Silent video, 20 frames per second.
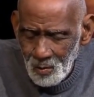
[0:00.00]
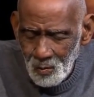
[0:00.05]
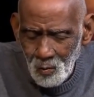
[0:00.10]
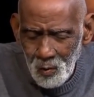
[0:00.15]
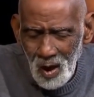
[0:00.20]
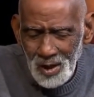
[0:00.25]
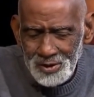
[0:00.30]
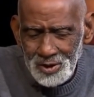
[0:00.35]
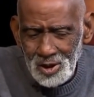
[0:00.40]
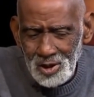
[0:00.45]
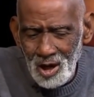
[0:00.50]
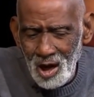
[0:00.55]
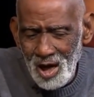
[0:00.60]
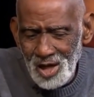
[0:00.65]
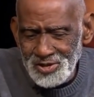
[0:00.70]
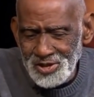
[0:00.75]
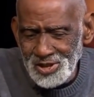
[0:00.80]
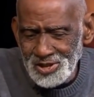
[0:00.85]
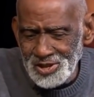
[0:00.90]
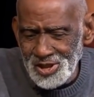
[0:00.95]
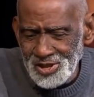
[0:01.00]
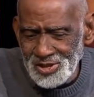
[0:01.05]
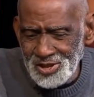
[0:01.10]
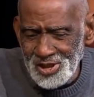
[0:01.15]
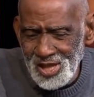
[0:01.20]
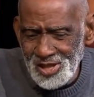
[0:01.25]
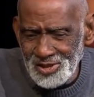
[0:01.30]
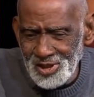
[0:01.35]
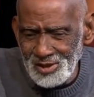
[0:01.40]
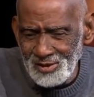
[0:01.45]
What causes
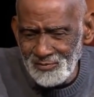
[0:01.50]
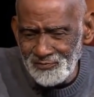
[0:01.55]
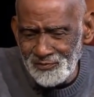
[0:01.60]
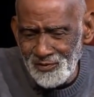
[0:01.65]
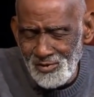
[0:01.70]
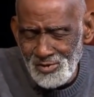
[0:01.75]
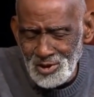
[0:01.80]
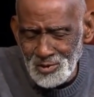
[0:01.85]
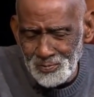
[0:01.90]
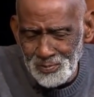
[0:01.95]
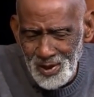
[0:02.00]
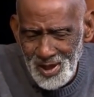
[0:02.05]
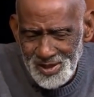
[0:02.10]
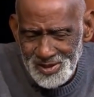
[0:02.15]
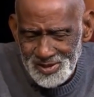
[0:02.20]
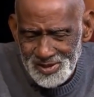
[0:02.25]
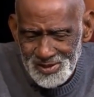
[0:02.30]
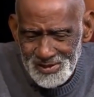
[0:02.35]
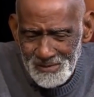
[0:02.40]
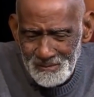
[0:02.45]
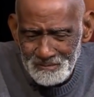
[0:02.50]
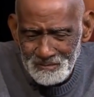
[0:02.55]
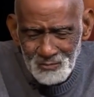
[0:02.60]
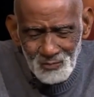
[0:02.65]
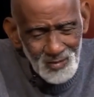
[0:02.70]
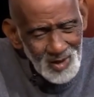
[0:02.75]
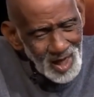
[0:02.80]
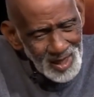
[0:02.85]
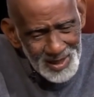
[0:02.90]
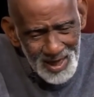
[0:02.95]
disease in the first place?
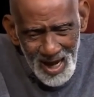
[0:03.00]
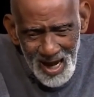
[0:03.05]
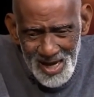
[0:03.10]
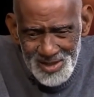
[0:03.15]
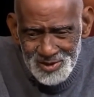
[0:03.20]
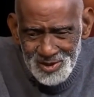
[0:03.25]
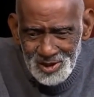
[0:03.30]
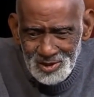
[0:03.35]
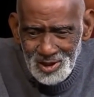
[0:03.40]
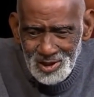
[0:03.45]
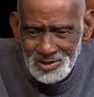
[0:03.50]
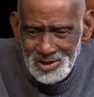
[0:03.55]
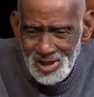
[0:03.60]
An acid